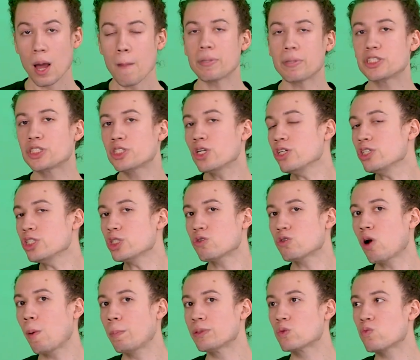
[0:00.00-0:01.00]
But certain
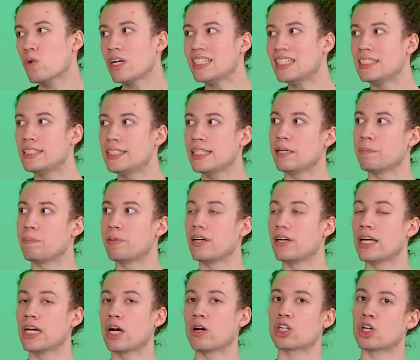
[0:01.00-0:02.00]
tropes run deep
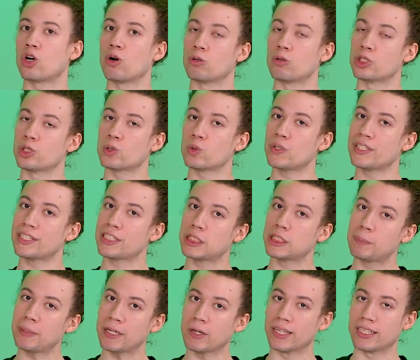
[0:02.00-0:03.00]
in our cultural
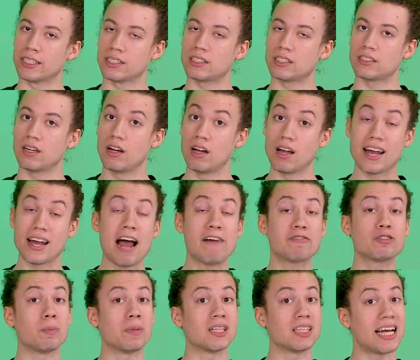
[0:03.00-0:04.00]
experience. And
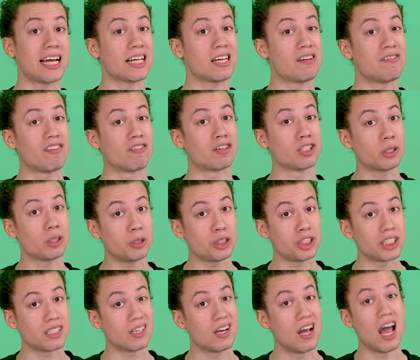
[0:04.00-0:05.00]
after millennia of
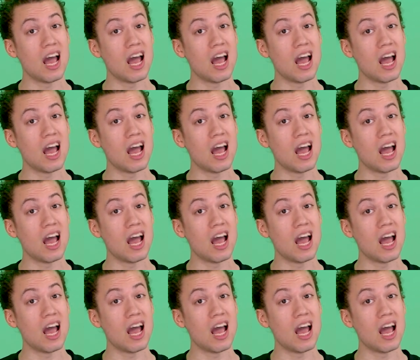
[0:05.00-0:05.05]
evolution,